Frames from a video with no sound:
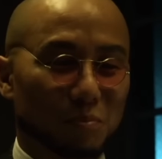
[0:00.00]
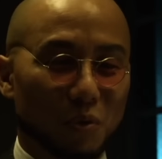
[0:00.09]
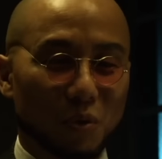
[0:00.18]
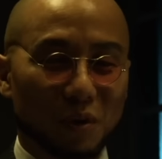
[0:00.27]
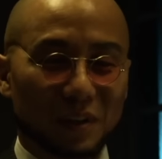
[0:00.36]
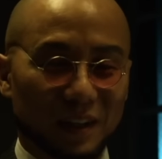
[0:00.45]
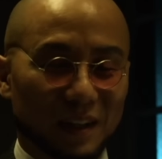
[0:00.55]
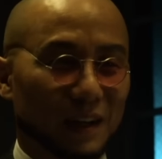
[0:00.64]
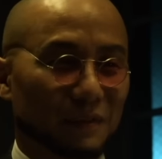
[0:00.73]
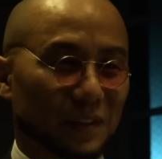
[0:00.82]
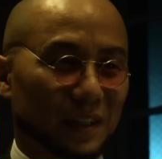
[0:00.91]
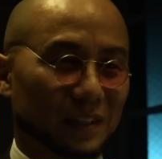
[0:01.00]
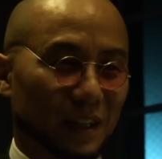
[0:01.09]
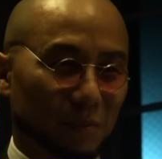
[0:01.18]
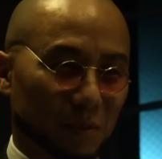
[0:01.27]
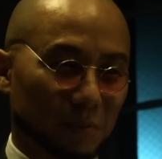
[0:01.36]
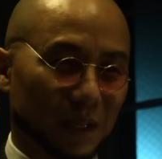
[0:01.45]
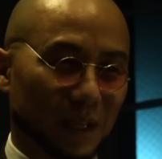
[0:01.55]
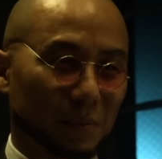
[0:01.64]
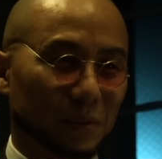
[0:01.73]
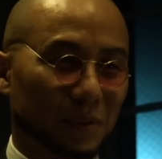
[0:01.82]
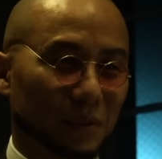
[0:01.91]
more than confident that we'll be
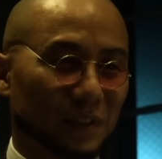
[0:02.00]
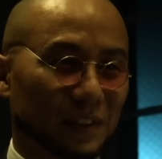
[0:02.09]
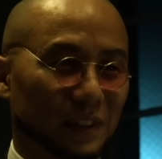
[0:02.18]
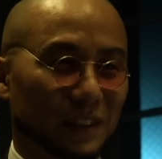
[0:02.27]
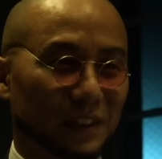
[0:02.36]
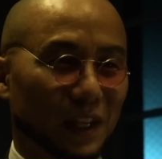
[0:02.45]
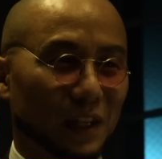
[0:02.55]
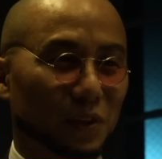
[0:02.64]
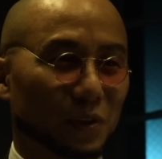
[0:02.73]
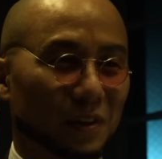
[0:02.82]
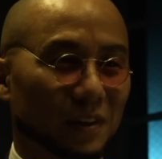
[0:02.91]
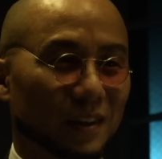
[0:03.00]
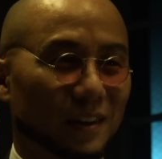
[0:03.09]
able to facilitate your